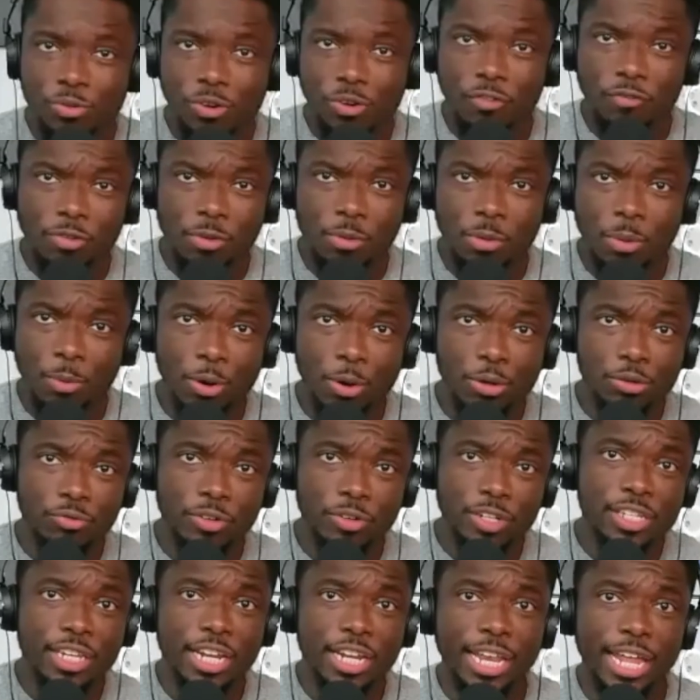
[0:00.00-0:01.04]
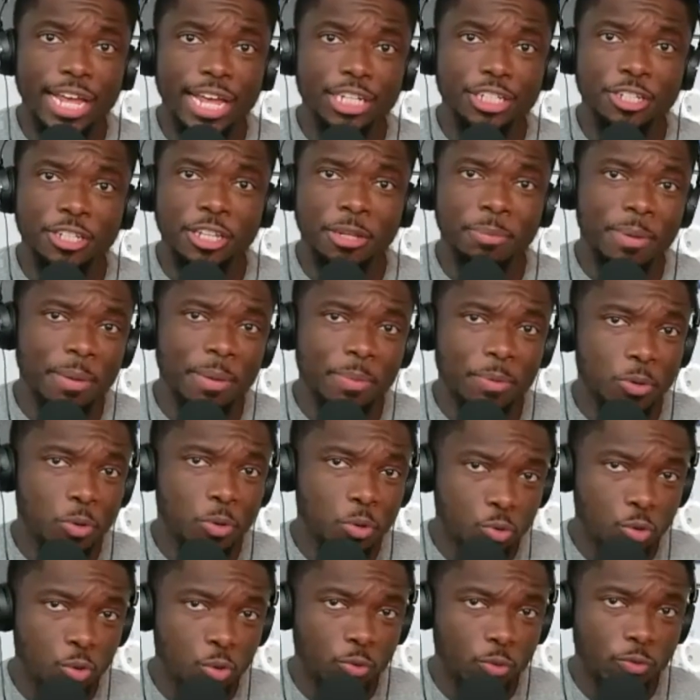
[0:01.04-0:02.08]
from the most recent election, the people who
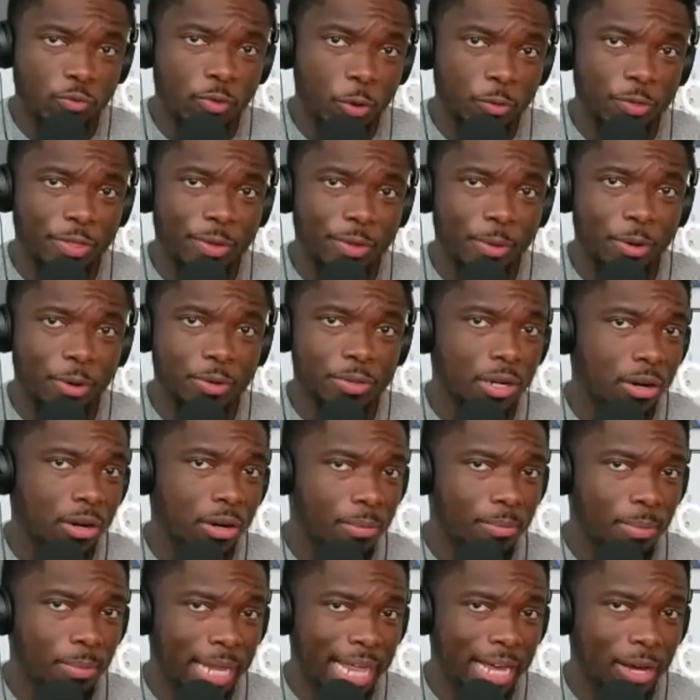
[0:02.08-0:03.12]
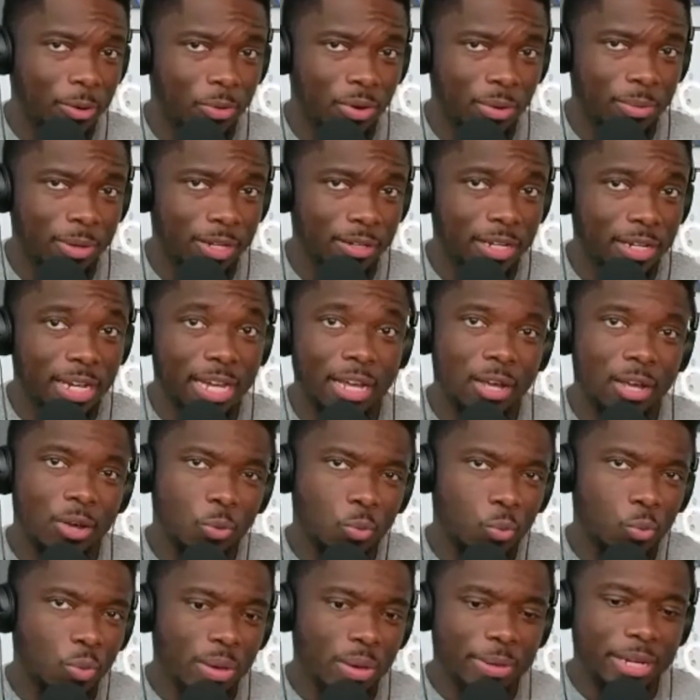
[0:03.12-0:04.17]
do vote the most are black women,
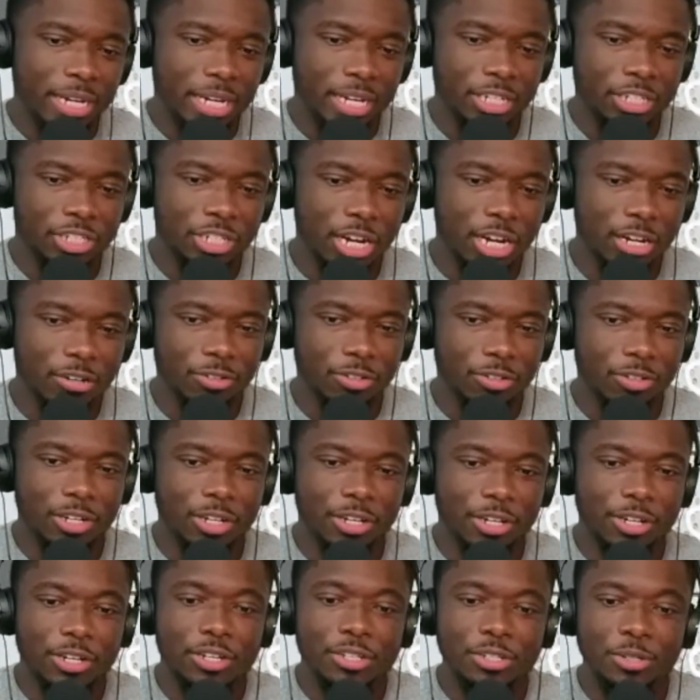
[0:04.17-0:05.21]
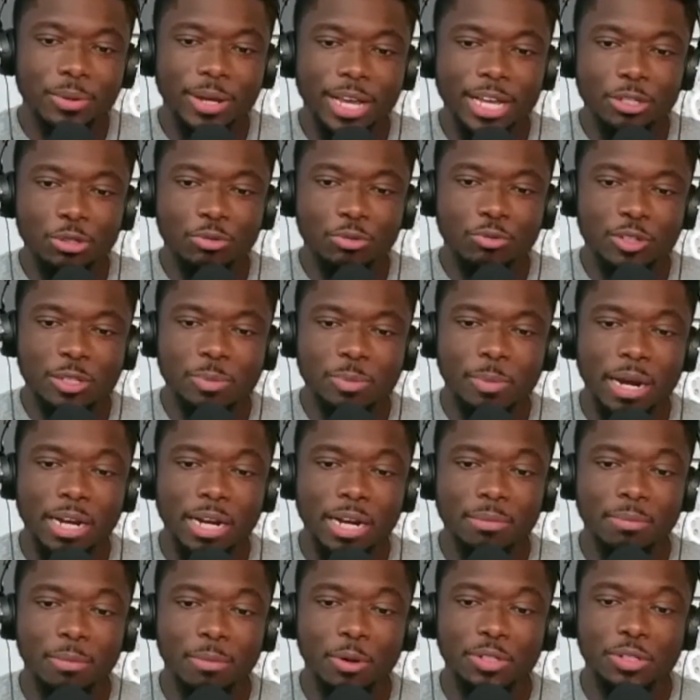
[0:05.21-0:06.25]
women in general. So, guess who responded the
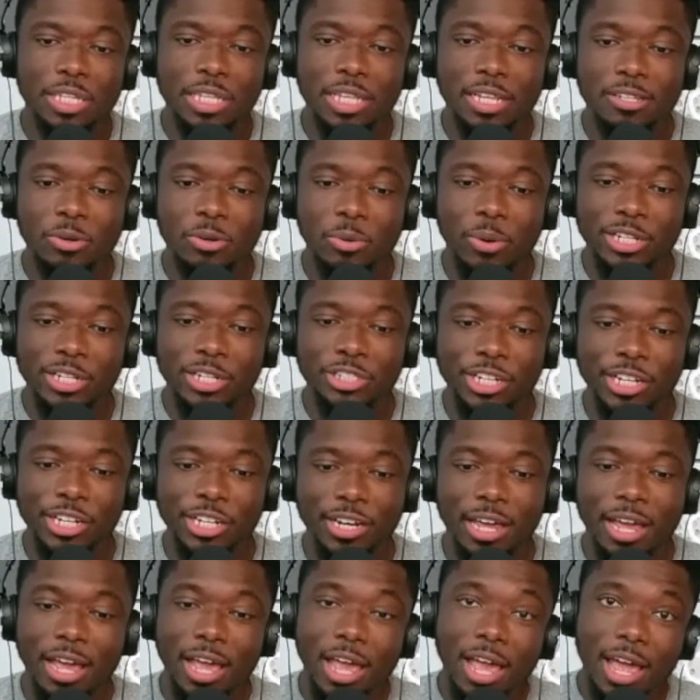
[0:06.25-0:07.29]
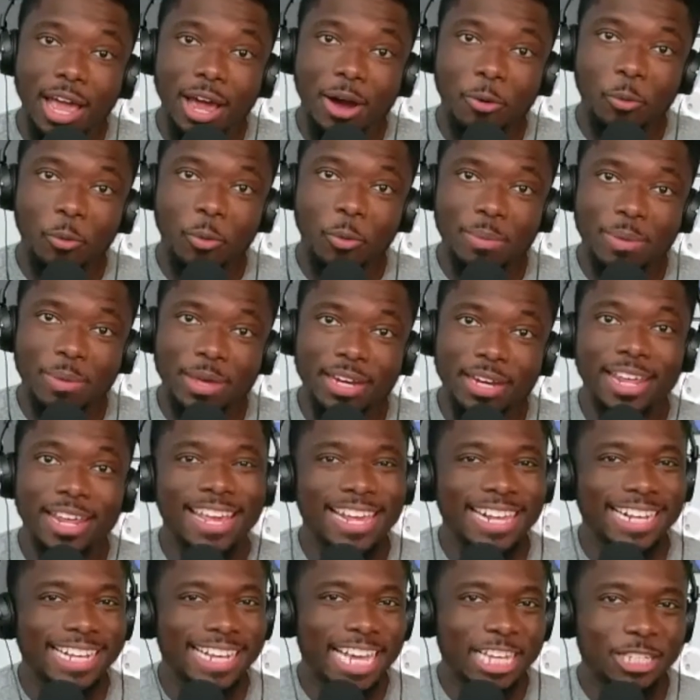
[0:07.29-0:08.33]
most to this question? Women.
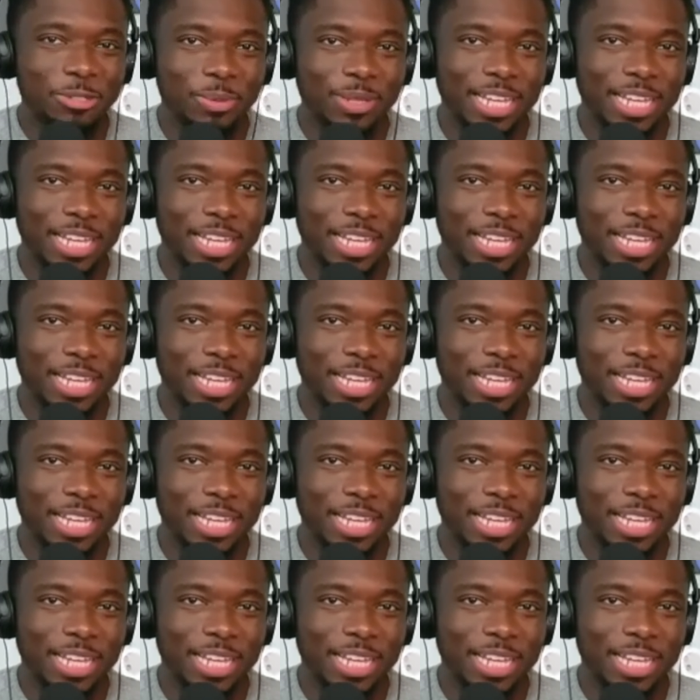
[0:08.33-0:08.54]
Guess what they